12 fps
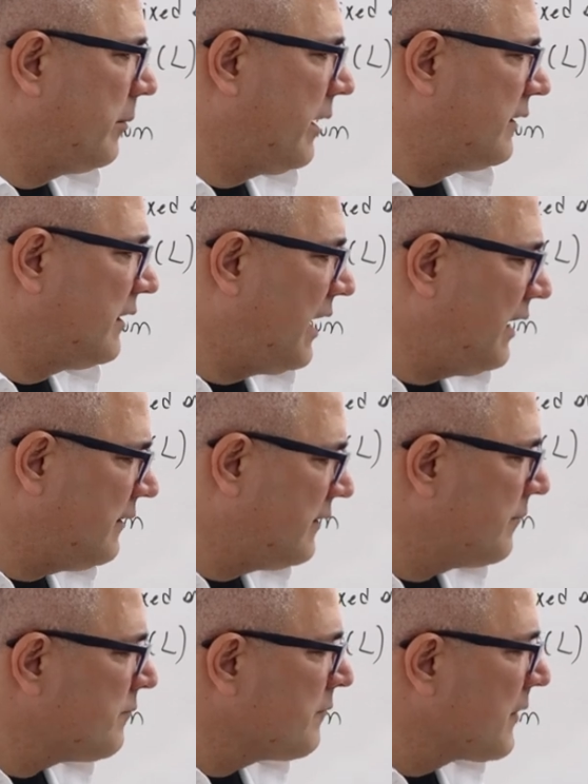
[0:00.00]
about that.
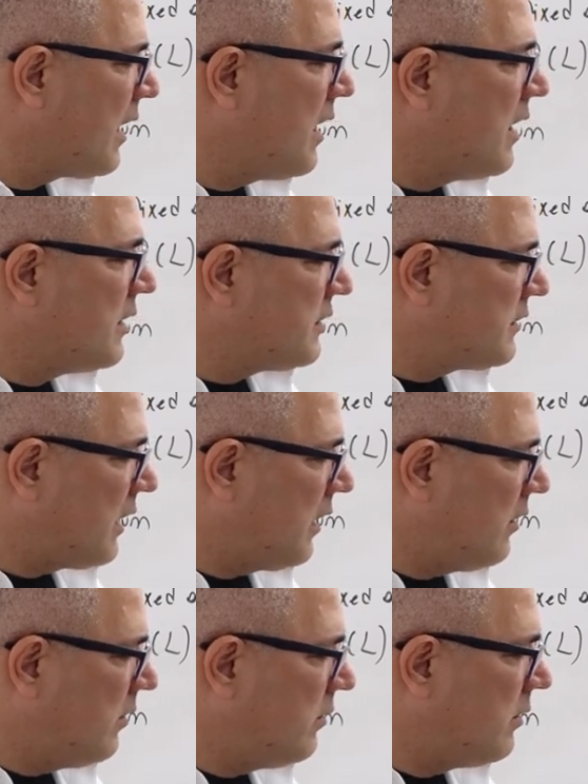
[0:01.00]

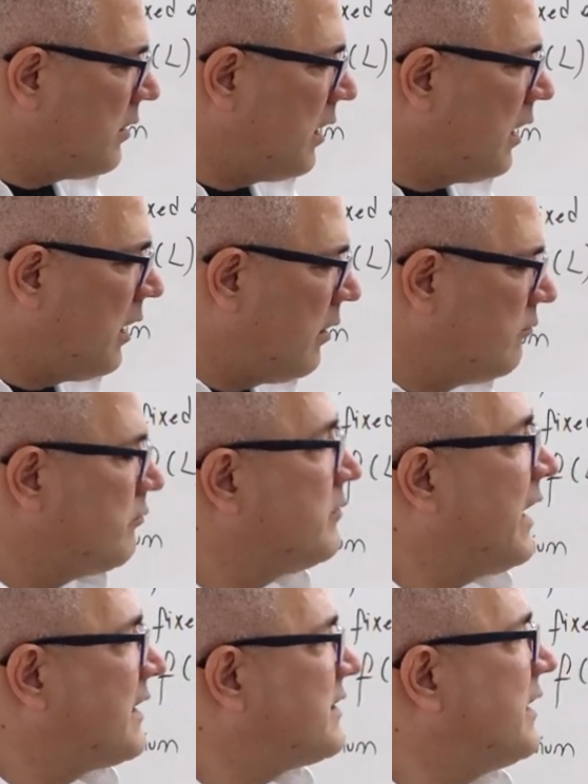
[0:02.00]
So
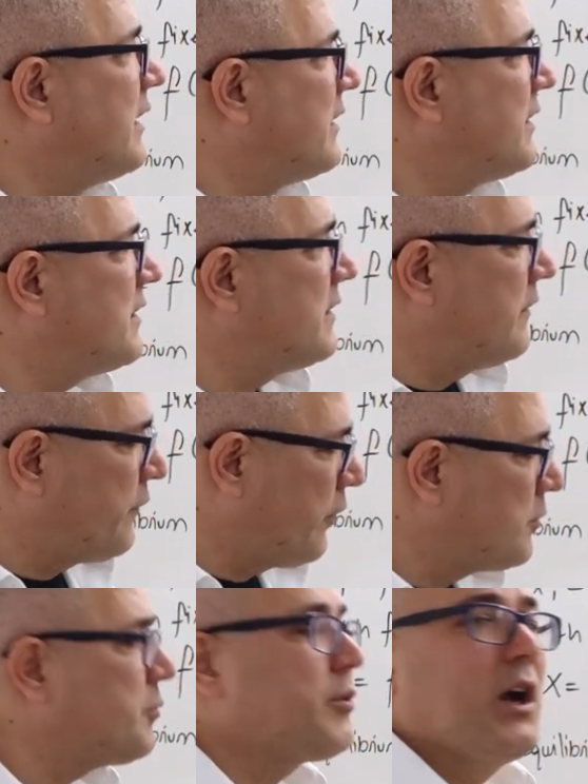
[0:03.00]
that's it. This is the
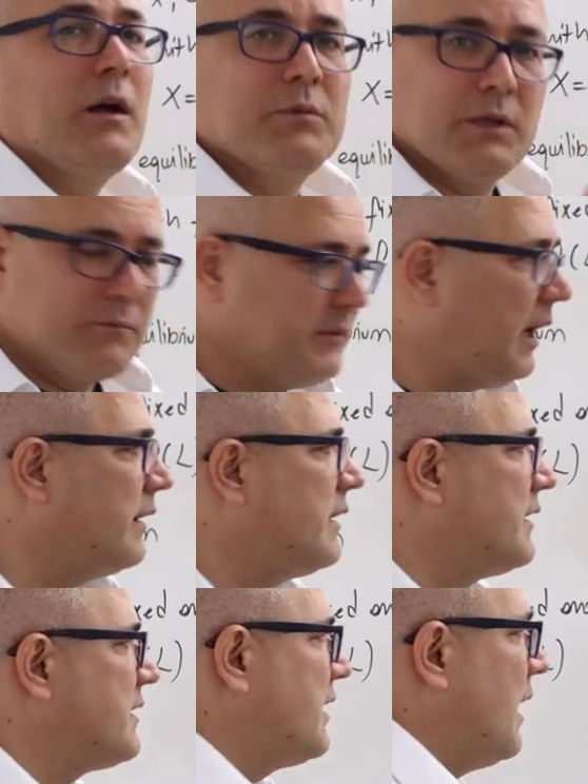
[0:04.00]
firm's problem. And this